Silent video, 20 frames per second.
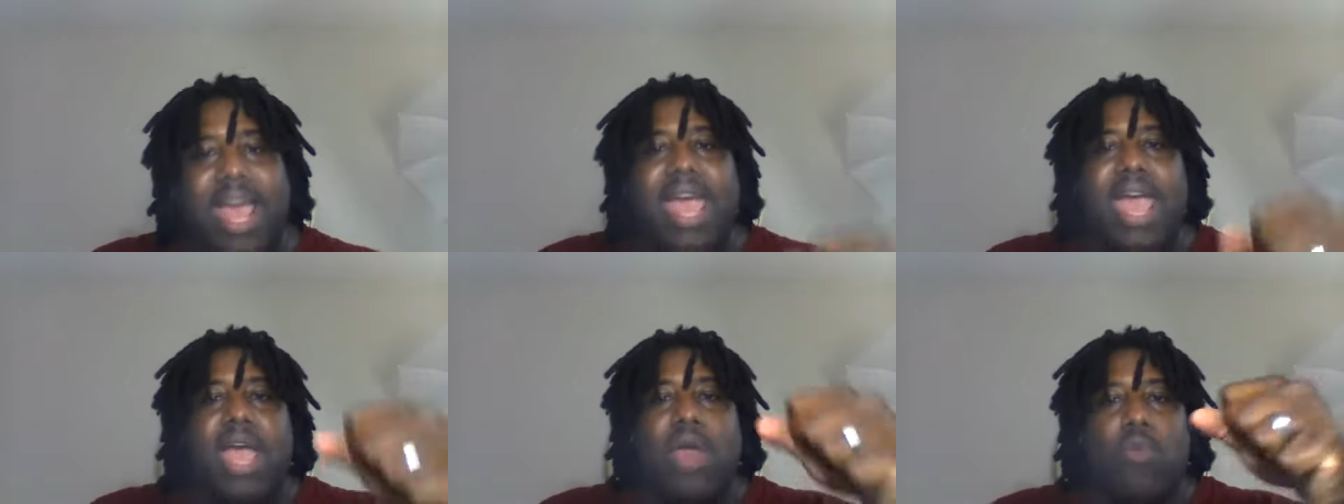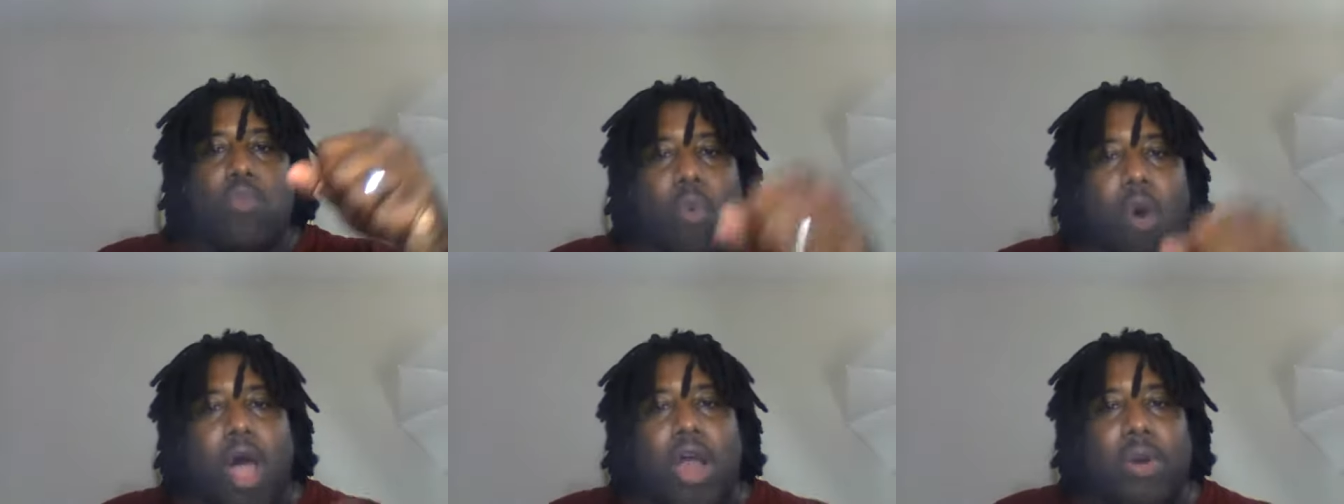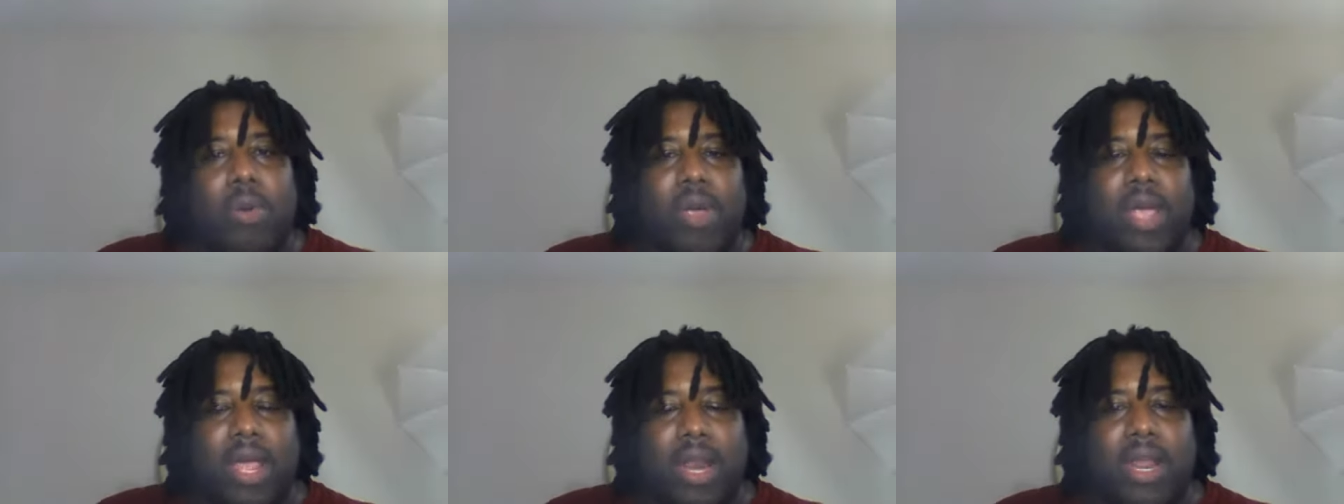and
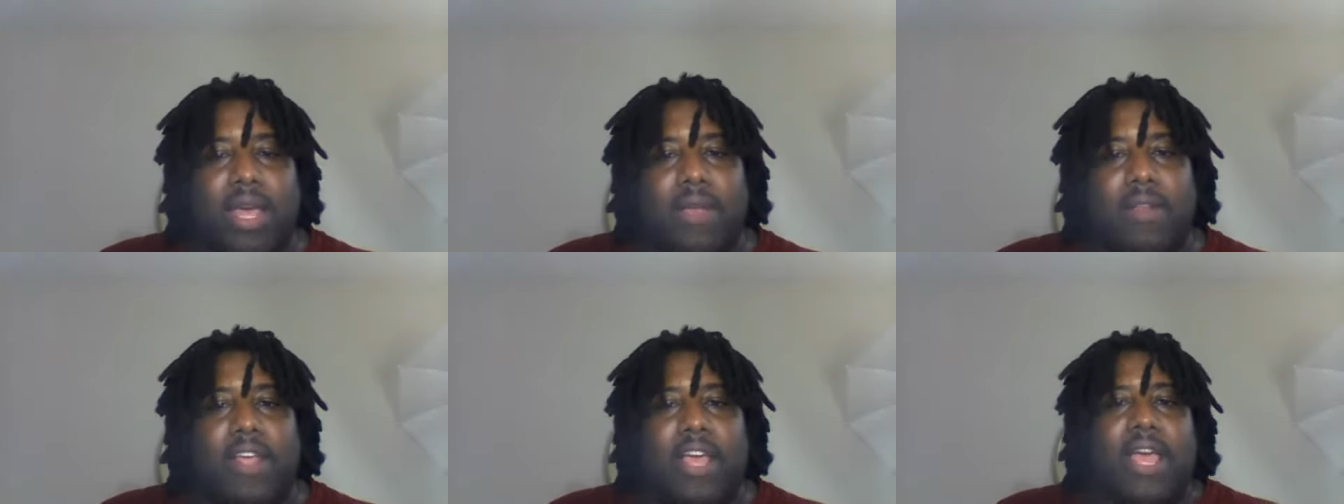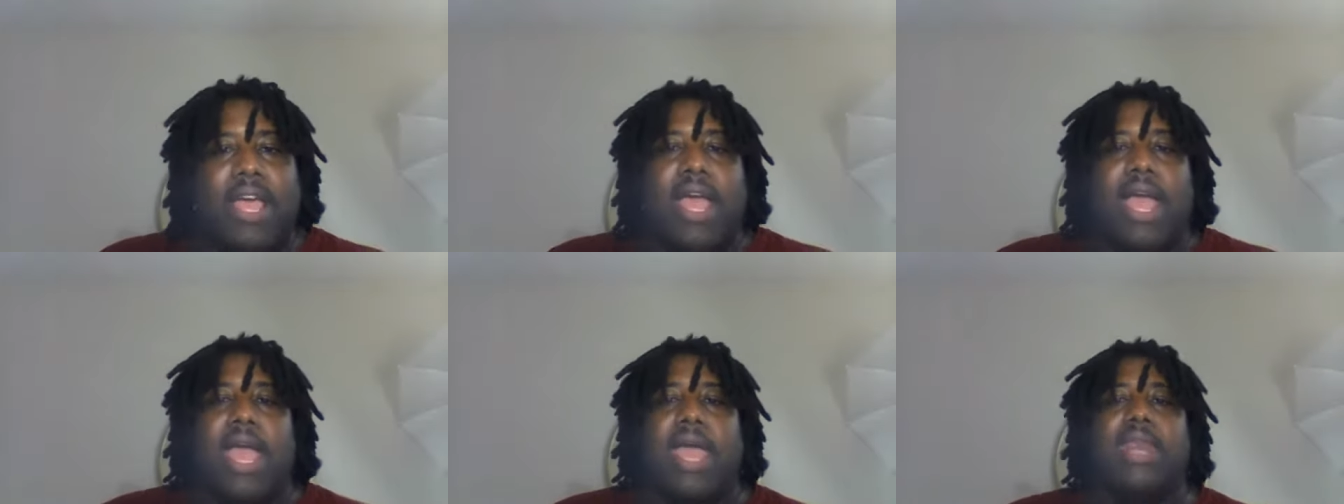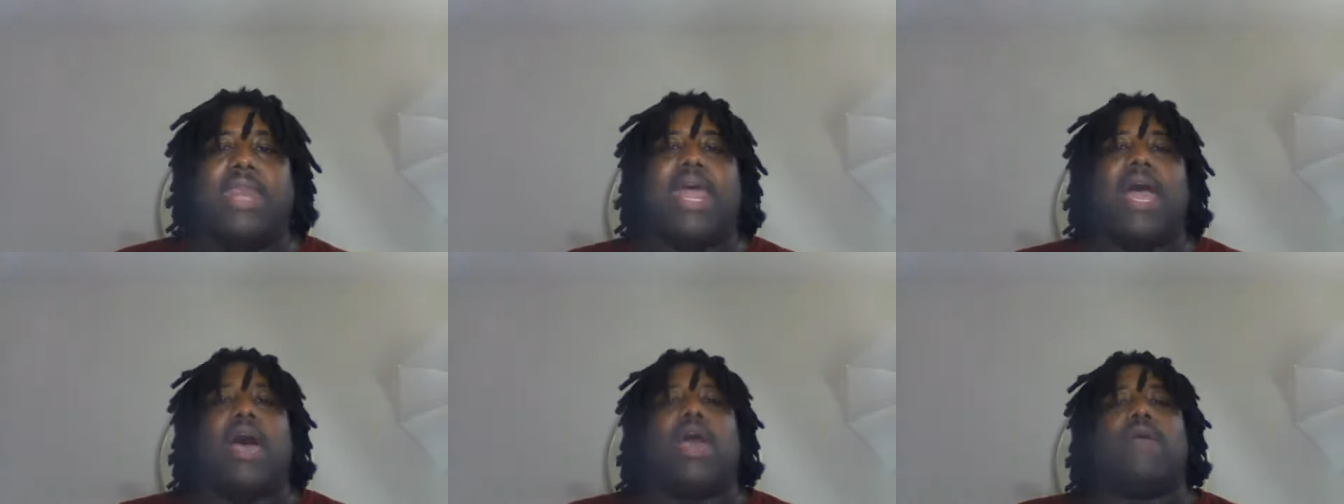watering it, and
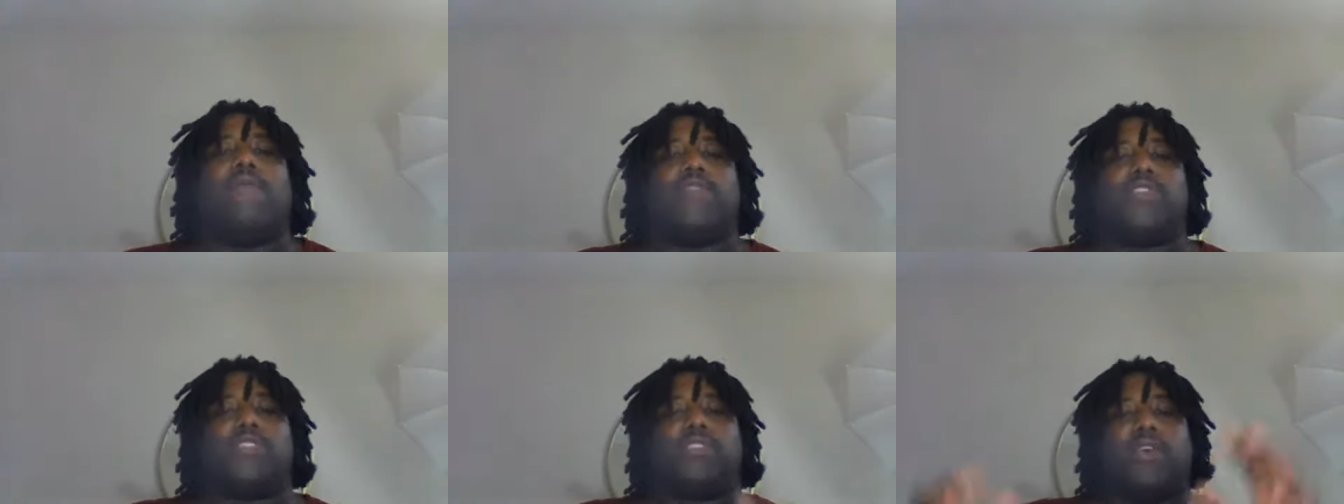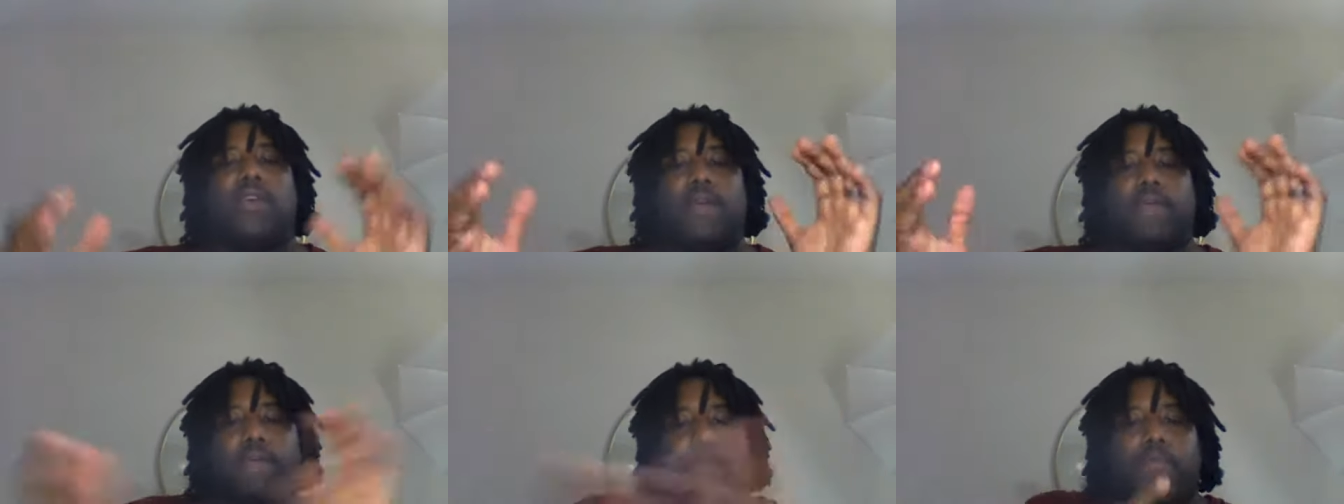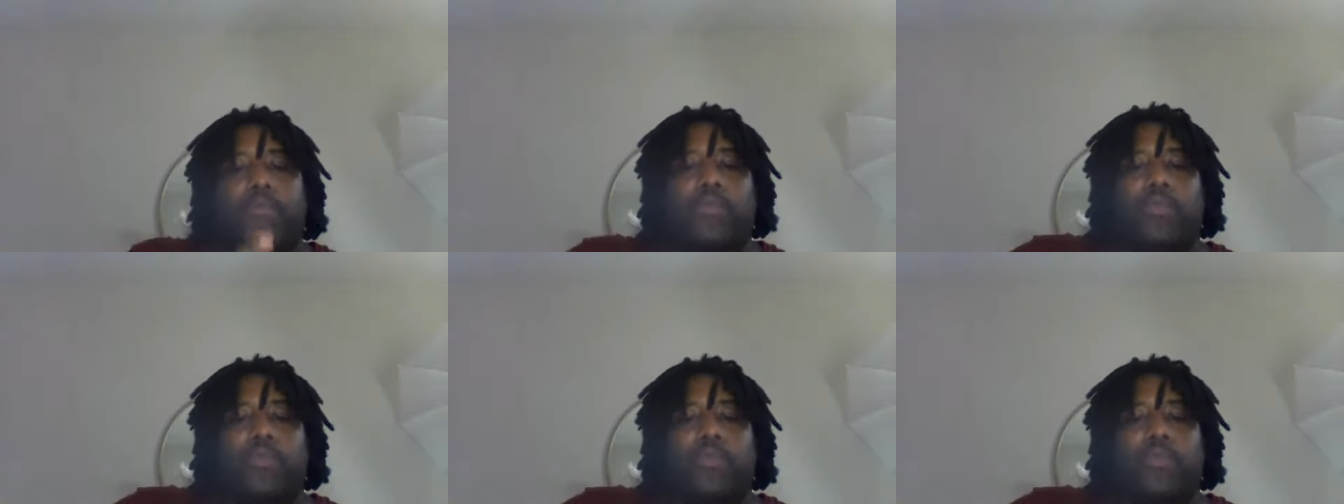now all of a sudden,